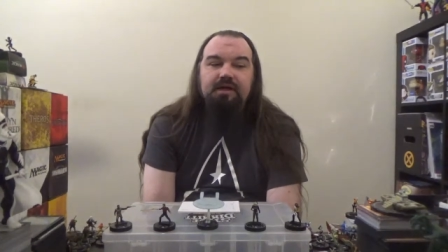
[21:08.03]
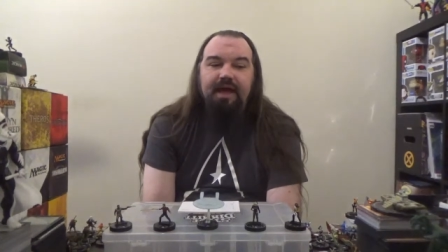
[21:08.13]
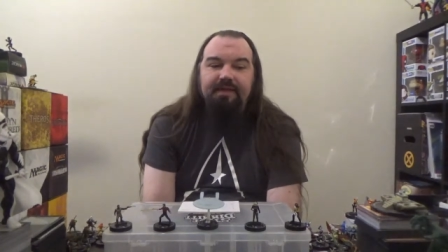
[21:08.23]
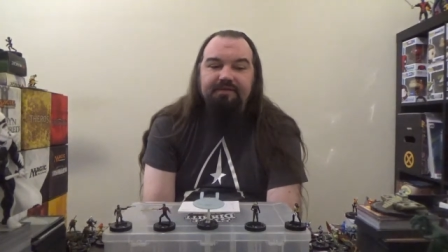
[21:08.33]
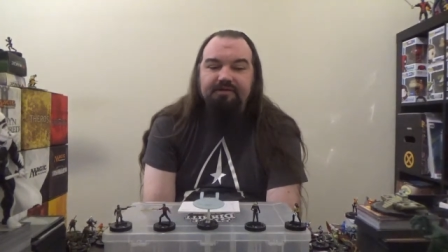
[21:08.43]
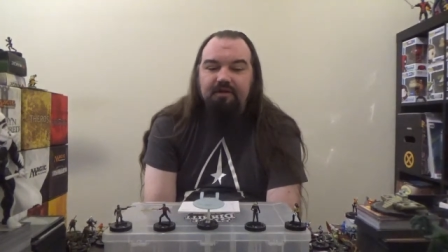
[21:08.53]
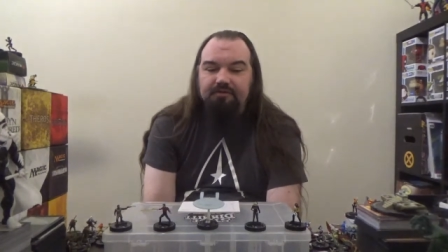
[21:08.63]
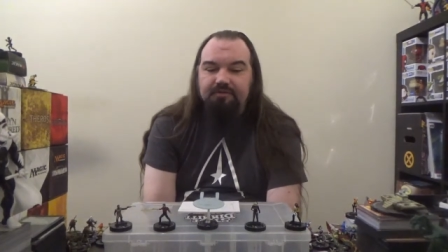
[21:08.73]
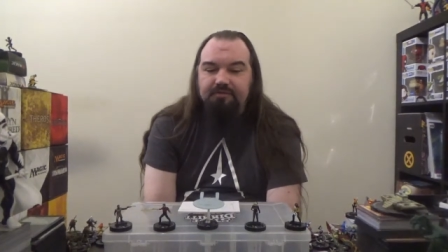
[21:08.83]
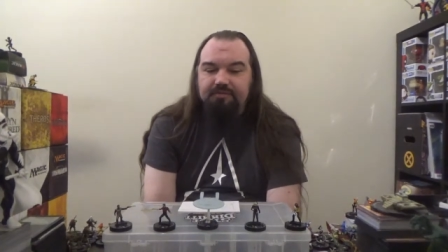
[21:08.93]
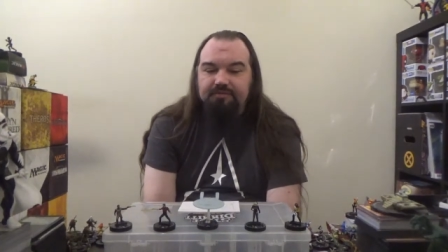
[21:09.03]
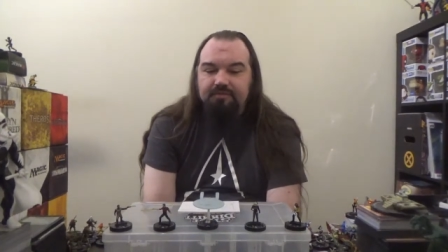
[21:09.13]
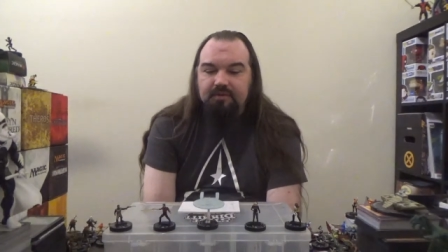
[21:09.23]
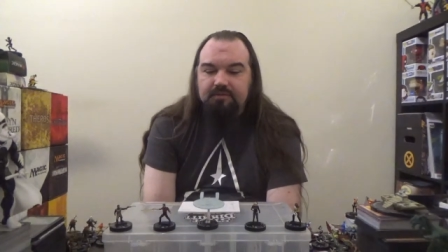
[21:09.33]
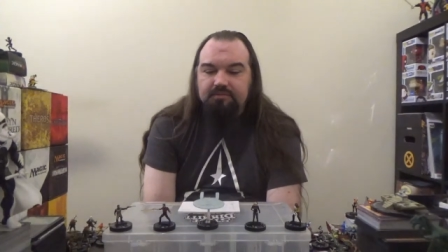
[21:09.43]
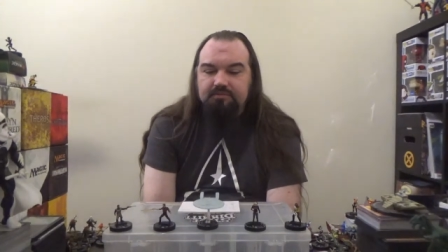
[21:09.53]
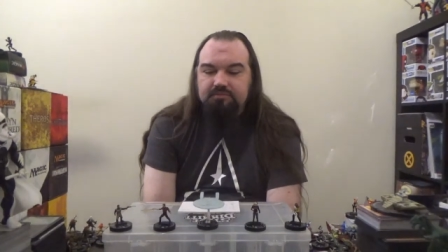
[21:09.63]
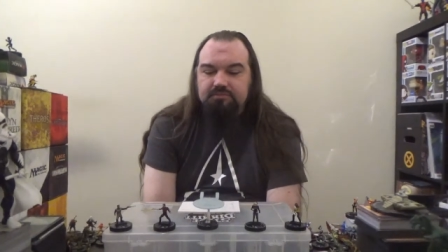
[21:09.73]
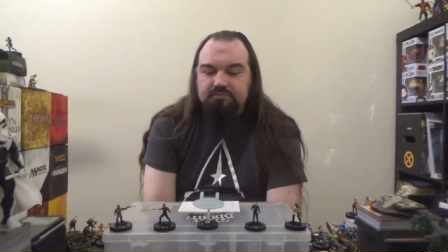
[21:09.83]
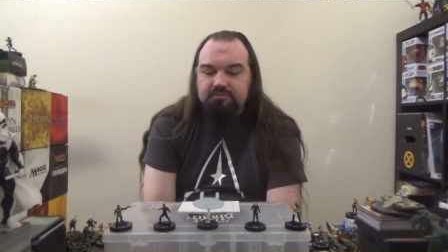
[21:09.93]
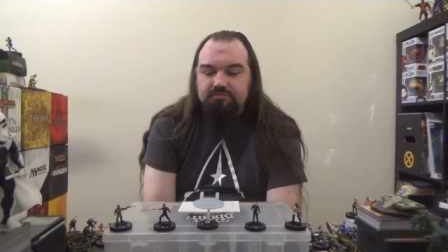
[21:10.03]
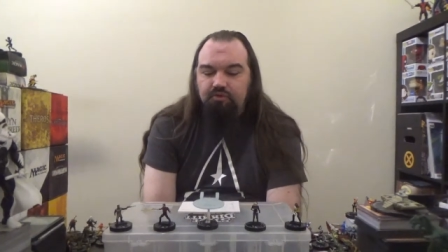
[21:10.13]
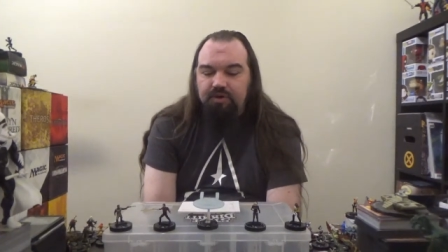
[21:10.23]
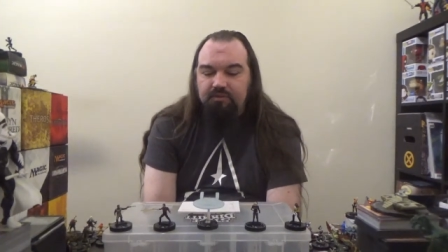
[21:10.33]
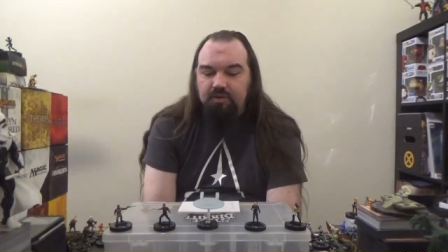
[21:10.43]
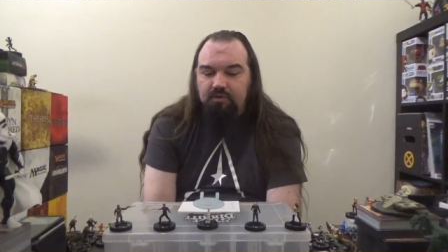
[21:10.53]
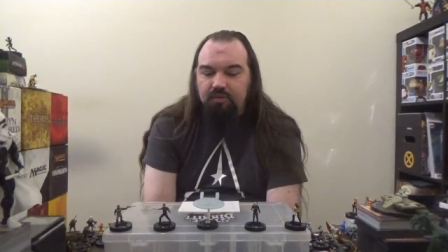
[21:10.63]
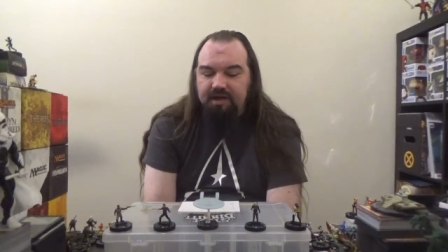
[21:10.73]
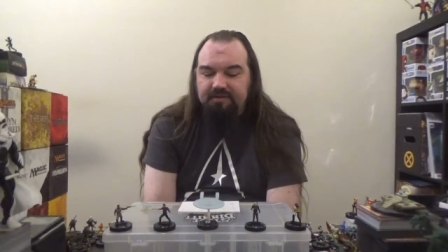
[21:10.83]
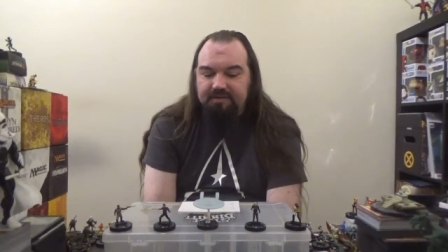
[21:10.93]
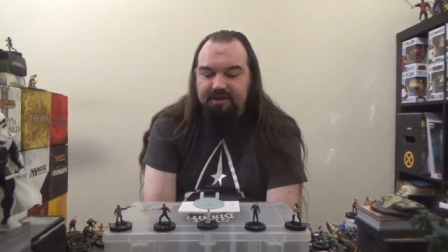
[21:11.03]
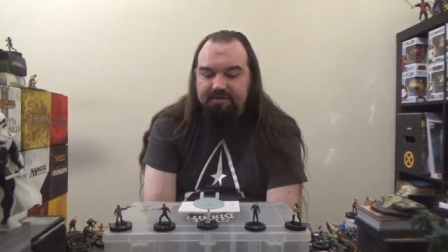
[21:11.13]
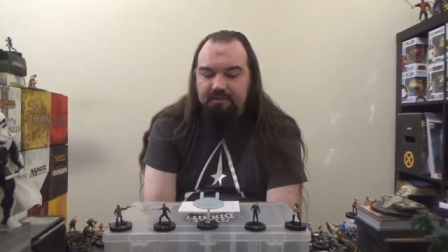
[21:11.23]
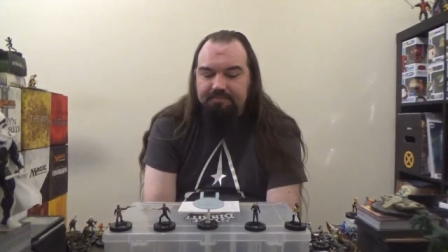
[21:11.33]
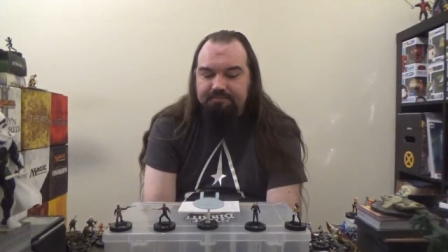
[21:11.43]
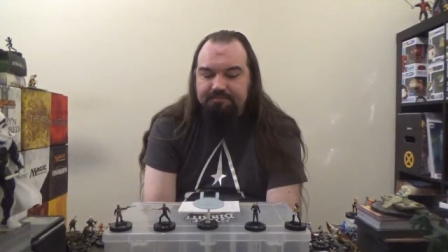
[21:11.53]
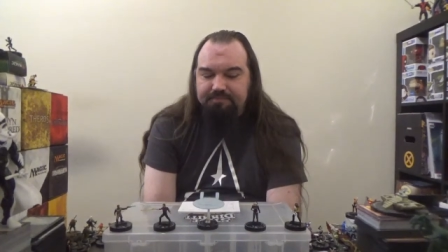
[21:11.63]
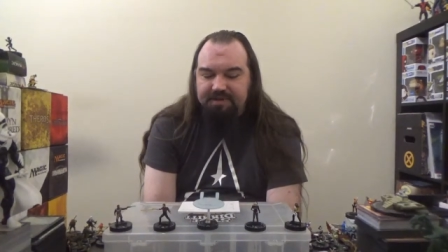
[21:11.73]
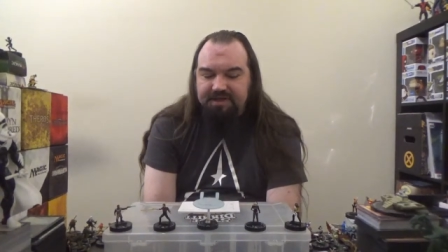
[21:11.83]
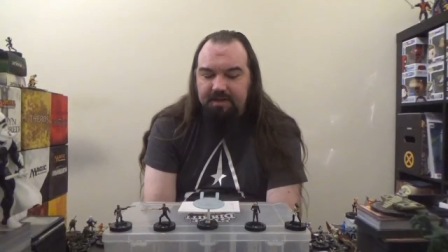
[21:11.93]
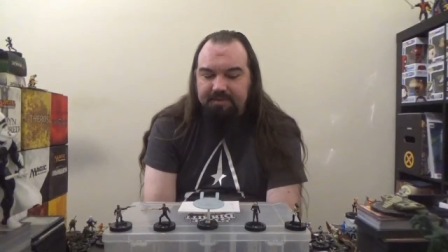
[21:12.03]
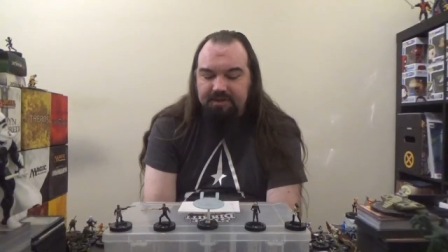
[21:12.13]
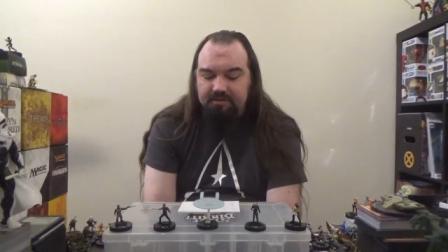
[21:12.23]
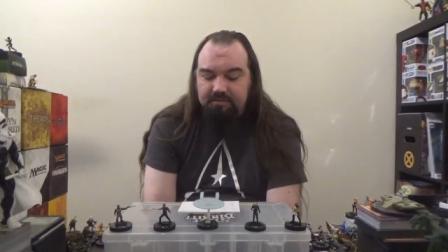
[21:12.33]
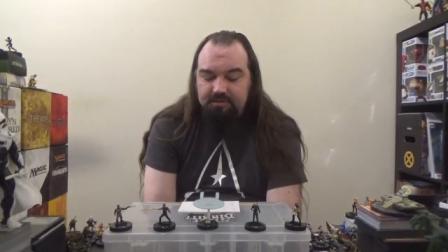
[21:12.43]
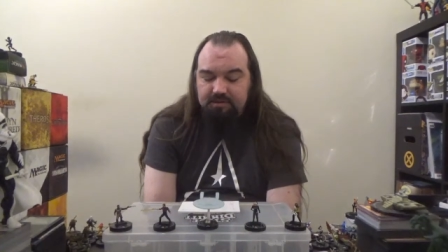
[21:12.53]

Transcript: And this is also the point where Wesley ends up becoming